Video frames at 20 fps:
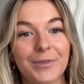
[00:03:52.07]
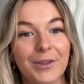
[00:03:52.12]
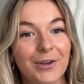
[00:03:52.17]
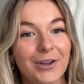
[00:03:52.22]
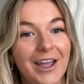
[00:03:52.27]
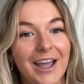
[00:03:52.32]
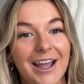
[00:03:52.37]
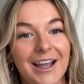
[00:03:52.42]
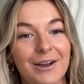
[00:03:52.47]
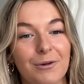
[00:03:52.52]

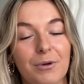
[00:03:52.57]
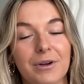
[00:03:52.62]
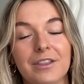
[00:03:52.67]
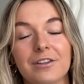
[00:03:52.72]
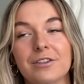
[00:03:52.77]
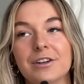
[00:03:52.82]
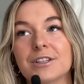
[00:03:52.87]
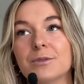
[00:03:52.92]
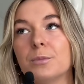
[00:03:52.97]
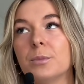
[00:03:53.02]
Okay,
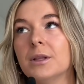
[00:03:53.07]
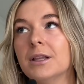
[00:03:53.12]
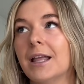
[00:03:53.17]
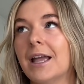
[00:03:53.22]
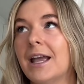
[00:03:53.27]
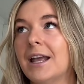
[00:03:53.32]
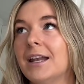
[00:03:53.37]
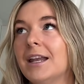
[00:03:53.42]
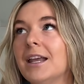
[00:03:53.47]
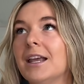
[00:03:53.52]
whether it's
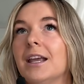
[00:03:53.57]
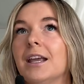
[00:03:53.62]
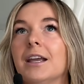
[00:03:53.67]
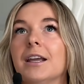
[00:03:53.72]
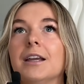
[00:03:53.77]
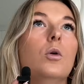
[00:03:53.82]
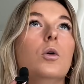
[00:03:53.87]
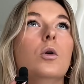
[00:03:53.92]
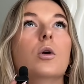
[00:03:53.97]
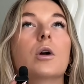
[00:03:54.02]
planning
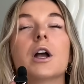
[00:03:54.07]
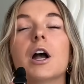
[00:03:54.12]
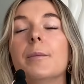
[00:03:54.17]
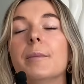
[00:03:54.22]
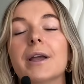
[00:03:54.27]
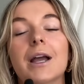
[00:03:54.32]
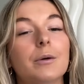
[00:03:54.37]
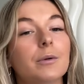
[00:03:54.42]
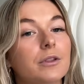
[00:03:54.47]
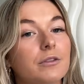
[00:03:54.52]
or
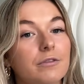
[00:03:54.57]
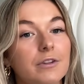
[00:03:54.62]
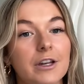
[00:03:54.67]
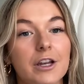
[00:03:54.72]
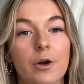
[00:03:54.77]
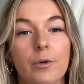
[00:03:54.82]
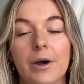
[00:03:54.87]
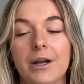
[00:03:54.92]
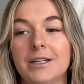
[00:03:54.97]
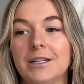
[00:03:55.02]
coming up with
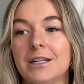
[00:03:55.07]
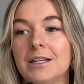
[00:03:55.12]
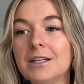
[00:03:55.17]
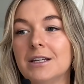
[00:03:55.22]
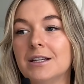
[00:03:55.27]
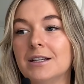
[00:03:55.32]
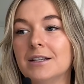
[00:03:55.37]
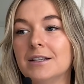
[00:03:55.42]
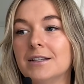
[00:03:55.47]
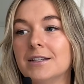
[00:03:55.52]
video
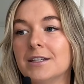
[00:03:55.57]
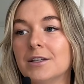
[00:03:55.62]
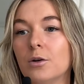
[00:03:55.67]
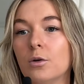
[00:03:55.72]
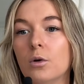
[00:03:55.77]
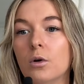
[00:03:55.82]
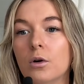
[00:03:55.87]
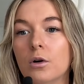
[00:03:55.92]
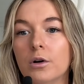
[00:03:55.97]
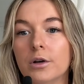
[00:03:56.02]
ideas
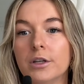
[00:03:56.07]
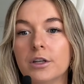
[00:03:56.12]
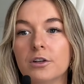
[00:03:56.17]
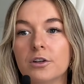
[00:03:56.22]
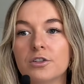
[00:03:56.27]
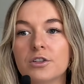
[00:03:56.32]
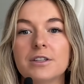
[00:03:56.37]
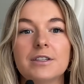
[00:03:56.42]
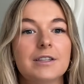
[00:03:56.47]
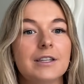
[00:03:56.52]
or, you
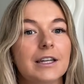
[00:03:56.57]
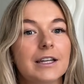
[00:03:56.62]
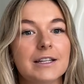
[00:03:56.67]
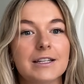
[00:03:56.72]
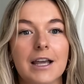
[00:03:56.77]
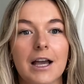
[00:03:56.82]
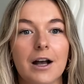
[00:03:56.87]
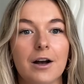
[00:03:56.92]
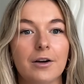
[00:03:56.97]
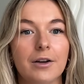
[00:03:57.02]
know, just sitting
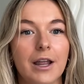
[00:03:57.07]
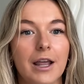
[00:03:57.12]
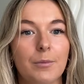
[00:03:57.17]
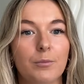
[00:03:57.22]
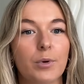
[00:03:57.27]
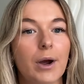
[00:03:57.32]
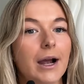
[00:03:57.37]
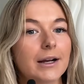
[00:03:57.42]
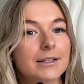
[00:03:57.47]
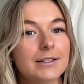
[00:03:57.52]
down and
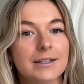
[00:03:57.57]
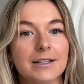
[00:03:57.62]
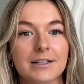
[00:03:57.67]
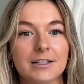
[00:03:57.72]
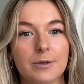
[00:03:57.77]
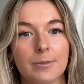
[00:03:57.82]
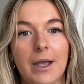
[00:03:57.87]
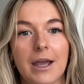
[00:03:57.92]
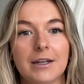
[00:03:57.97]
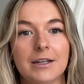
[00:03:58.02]
practicing
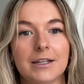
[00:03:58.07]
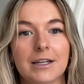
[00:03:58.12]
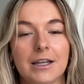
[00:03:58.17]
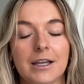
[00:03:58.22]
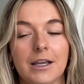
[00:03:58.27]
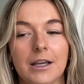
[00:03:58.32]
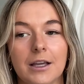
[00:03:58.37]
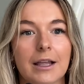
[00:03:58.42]
some editing,